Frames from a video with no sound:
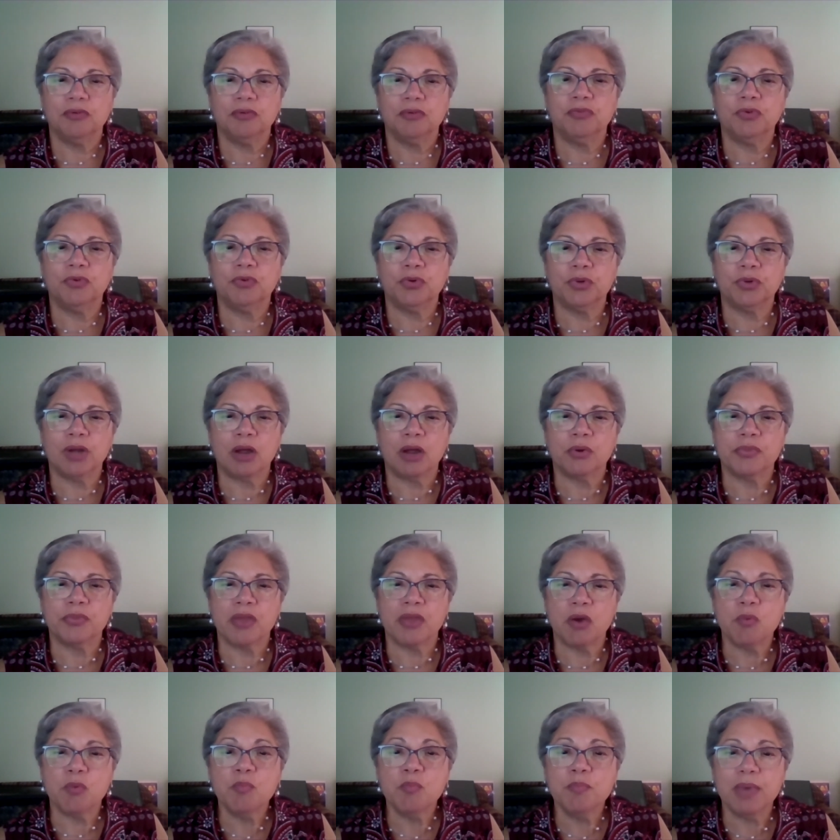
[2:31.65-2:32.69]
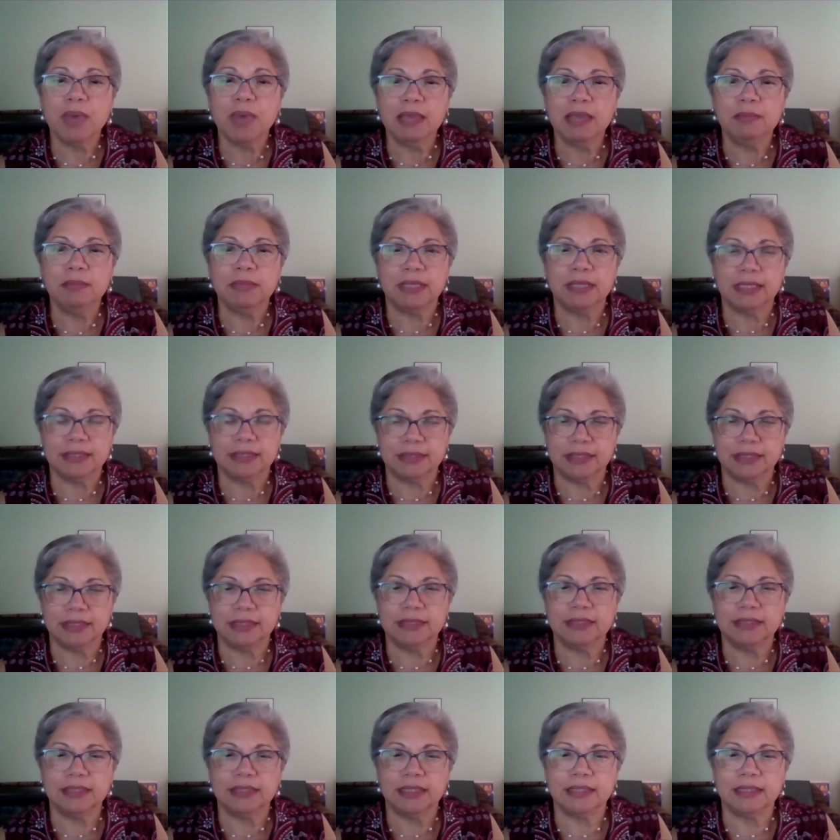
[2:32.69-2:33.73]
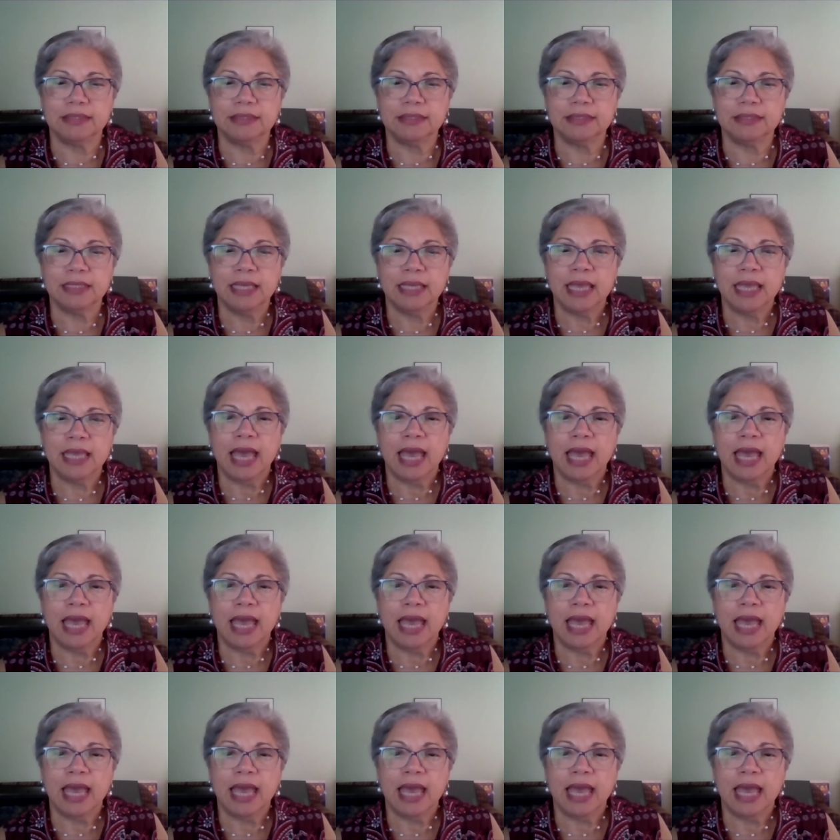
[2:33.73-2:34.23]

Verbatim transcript: for our down payment assistance